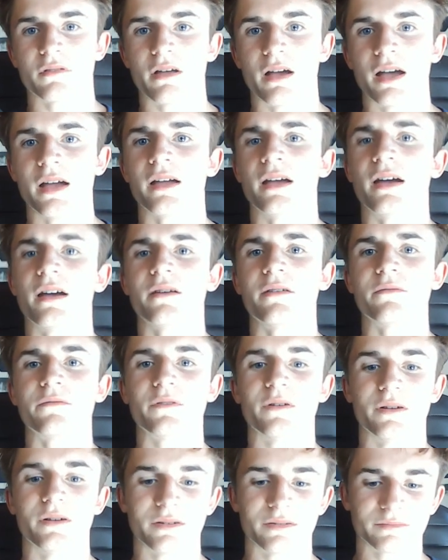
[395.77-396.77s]
I
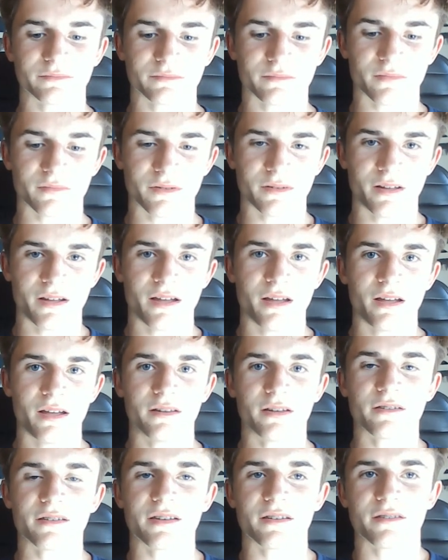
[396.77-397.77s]
have
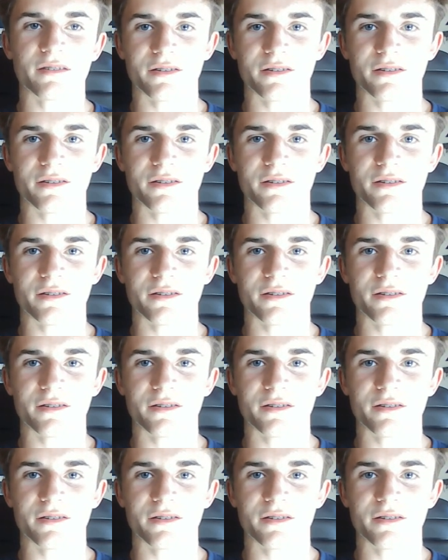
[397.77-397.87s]
let's get